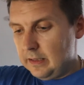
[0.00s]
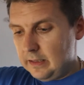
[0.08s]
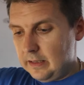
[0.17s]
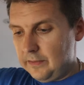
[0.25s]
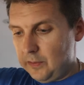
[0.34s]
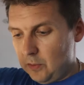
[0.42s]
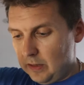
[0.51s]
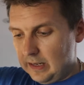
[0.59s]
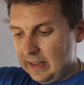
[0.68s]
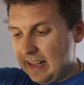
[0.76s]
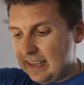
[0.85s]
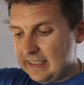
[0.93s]
If you want
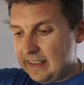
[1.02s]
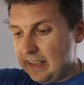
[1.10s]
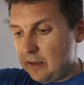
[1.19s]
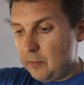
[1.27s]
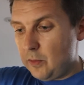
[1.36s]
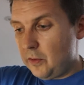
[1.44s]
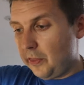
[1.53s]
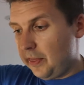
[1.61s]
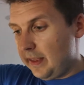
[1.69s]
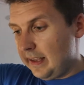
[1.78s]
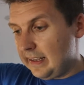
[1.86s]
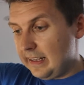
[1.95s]
it less thick, more
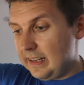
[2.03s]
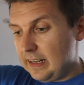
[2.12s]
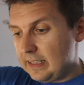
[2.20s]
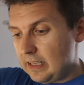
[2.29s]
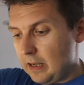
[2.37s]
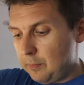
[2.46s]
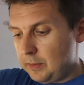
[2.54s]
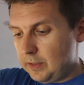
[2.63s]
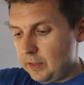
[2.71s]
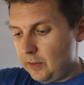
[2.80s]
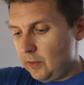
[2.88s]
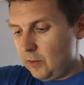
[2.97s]
thick, it is up
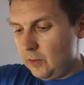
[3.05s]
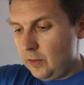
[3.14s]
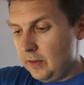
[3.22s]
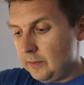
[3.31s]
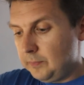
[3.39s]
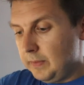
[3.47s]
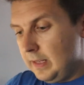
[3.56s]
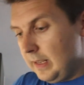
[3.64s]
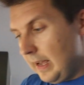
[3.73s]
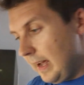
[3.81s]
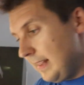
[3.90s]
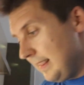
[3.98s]
to you.
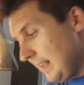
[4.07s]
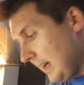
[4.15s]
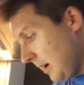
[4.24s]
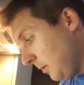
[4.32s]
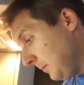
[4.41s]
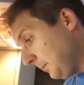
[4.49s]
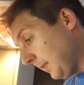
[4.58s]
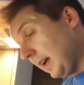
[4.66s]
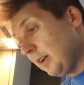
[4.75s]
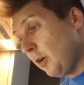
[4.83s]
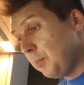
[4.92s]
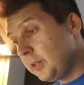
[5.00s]
And now,
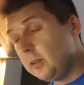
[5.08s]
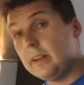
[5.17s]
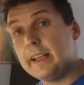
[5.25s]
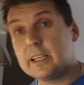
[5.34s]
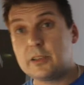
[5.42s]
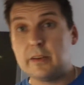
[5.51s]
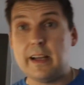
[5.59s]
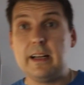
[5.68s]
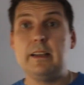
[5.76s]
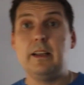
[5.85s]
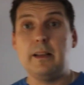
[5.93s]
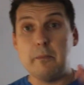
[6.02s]
an optional extra,
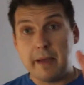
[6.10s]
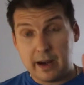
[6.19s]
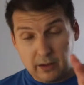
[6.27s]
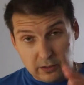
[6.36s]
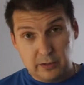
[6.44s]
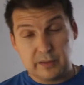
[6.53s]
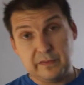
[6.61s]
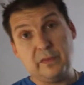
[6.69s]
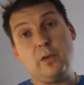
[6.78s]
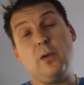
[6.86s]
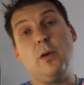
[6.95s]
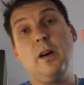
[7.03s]
and the macros
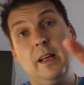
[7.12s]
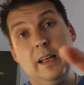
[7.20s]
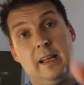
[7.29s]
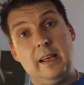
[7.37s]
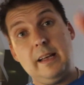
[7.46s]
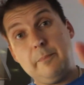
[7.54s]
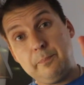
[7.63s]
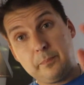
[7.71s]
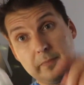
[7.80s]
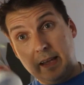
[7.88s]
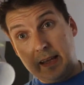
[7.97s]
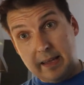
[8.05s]
for
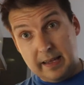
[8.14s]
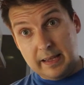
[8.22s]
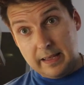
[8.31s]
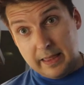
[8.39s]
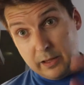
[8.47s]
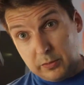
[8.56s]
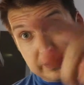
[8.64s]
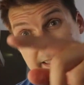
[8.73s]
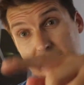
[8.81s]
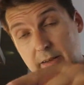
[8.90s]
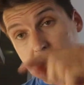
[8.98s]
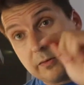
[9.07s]
that you will
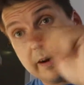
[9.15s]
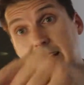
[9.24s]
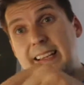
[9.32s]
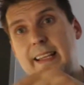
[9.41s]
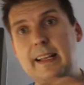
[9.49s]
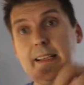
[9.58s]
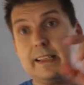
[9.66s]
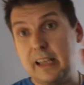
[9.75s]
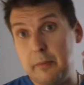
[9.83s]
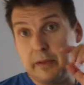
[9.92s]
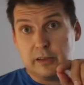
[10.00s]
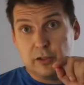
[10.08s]
see it right at the end and
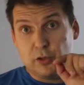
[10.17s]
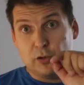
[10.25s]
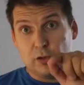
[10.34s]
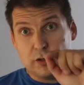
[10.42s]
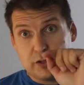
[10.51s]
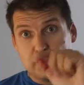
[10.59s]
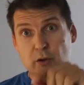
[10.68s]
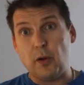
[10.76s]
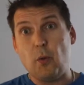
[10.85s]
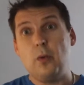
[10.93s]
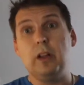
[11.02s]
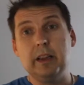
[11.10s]
coming to you
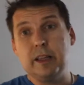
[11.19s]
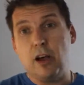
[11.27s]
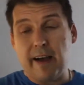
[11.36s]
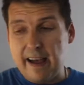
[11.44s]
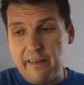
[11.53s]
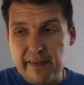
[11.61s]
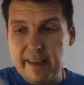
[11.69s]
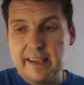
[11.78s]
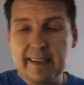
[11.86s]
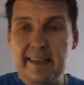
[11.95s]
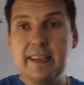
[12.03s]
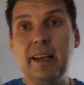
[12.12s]
soon will not have
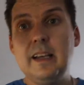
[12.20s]
this,